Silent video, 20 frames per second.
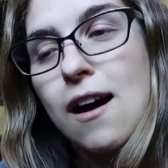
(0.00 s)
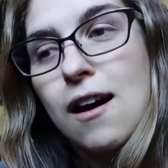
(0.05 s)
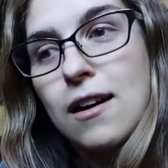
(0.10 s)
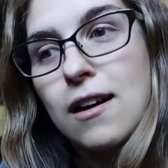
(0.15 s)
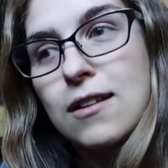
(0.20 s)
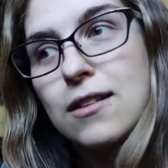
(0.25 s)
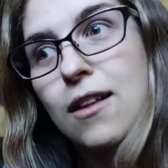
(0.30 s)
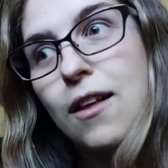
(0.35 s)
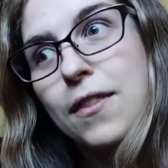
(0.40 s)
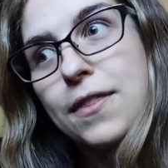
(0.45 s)

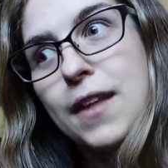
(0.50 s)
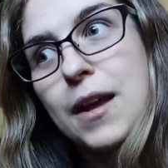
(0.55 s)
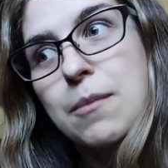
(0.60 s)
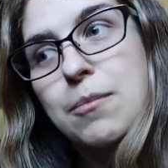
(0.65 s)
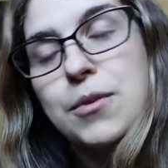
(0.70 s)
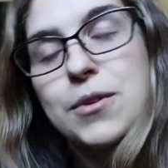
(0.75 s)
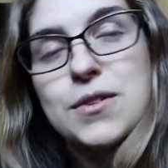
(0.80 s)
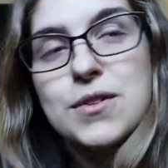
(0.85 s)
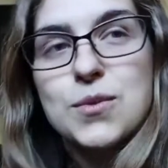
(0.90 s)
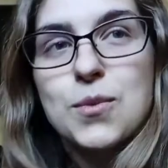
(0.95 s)
cloth
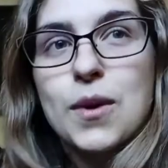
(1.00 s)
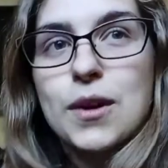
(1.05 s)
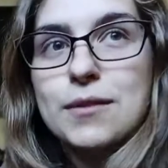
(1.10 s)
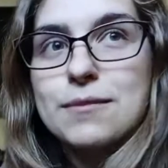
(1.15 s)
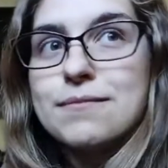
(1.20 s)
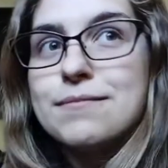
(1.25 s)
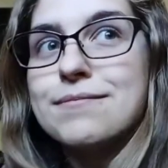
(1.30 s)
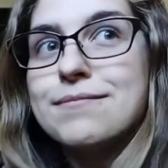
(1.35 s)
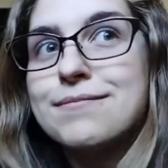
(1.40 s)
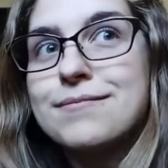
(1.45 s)
diapers, well,
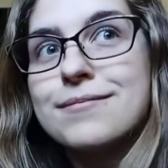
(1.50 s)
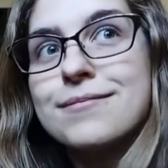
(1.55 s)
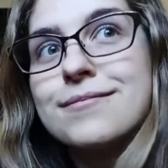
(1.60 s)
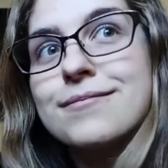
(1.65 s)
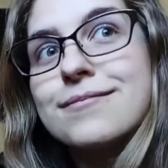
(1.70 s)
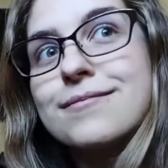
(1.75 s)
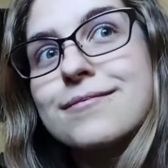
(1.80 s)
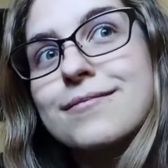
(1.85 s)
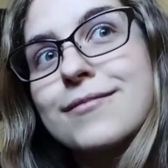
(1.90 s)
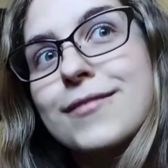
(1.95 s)

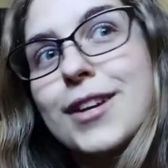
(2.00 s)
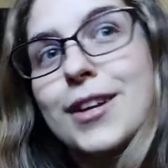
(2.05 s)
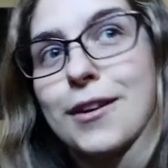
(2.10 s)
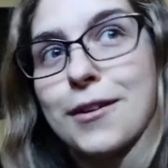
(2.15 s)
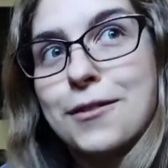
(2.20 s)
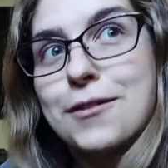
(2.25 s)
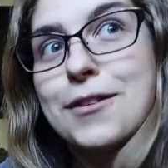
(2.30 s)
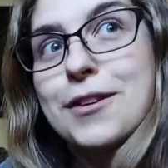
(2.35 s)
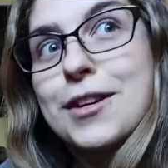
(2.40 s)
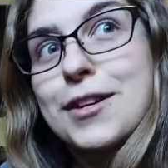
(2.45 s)
you
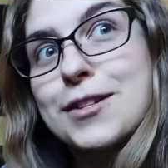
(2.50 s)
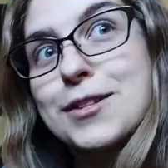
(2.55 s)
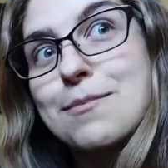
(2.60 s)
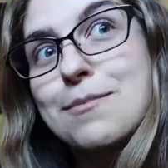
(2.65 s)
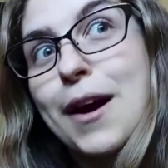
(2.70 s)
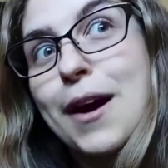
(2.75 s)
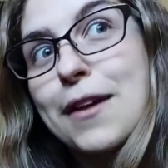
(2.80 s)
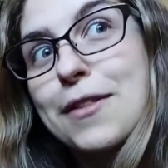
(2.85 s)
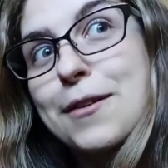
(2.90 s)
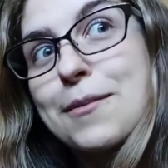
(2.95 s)
need to
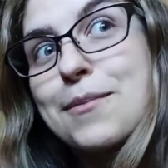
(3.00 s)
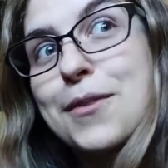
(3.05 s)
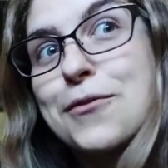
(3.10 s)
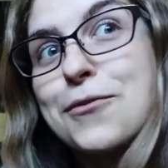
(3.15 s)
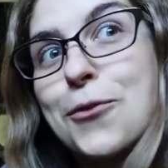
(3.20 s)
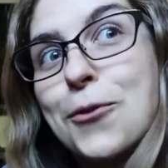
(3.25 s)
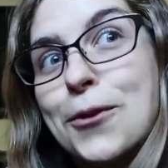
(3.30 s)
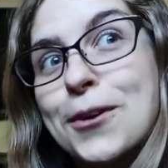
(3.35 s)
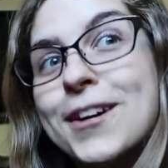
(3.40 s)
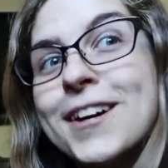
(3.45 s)
buy them
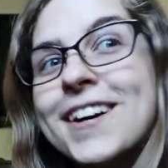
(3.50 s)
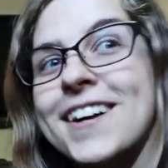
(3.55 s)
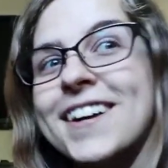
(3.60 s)
before,